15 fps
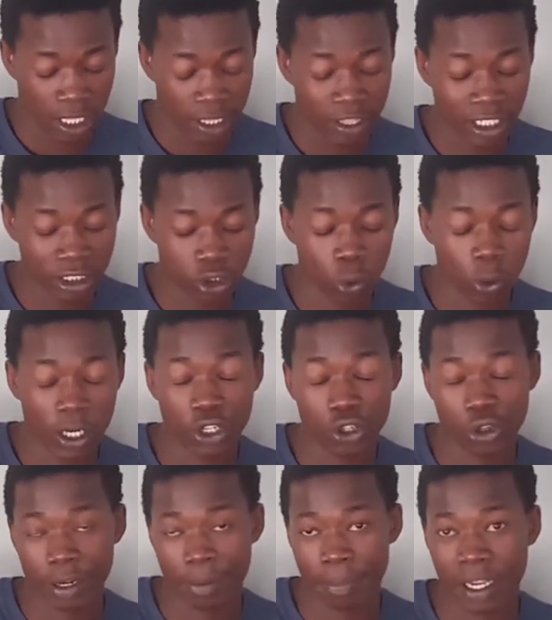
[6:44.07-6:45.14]
That's when
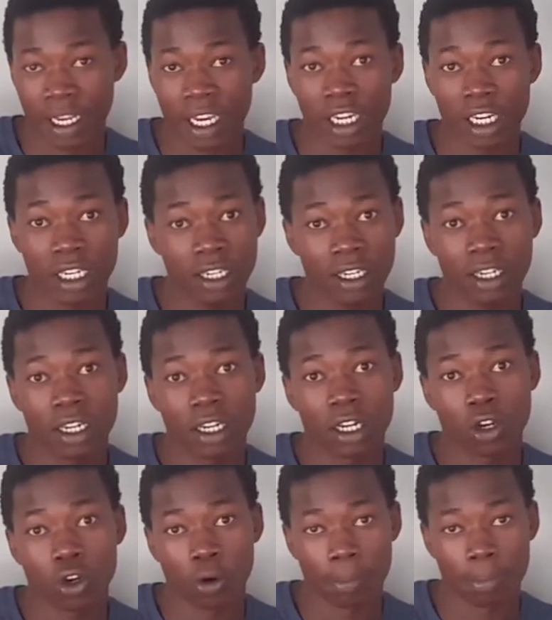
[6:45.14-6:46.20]
you will make a
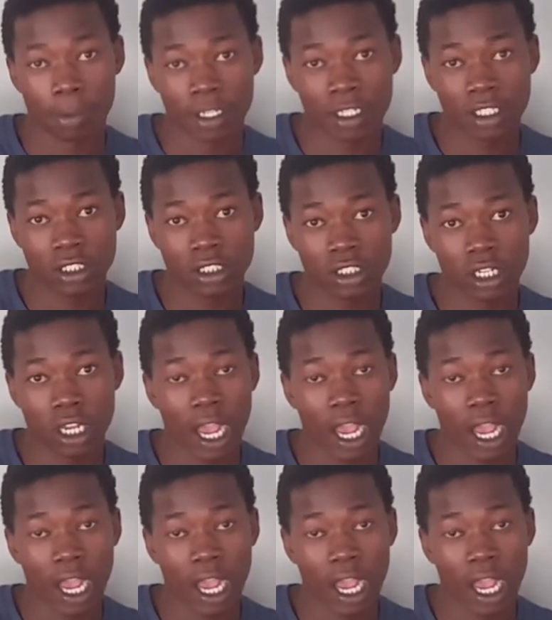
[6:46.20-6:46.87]
complete